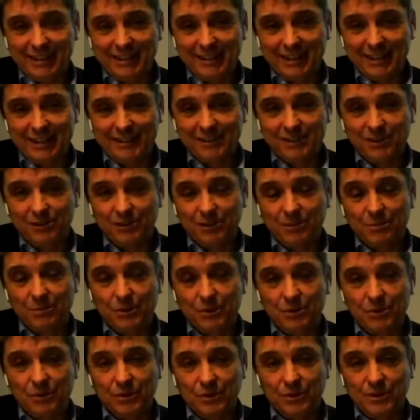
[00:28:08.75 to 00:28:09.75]
lesser
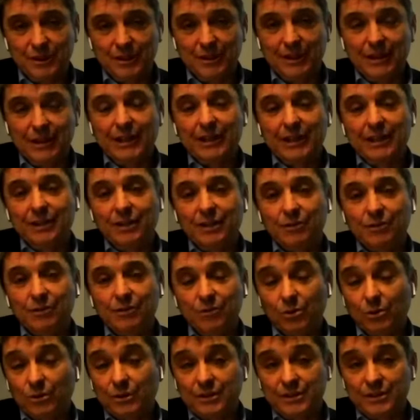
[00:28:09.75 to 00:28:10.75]
community, the
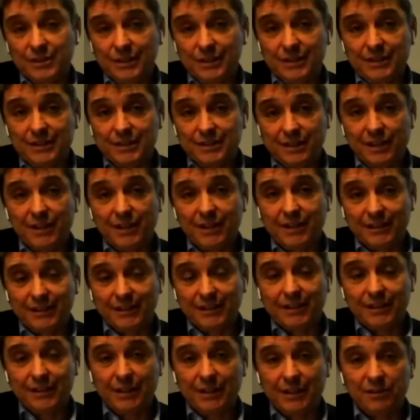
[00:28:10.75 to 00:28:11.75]
focus is
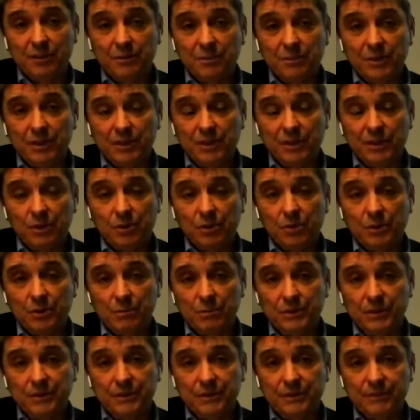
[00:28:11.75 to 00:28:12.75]
on the narrow body
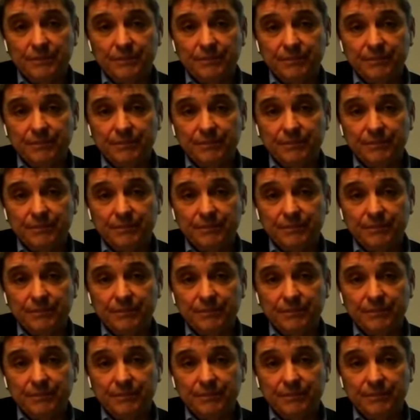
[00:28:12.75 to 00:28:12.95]
equipment.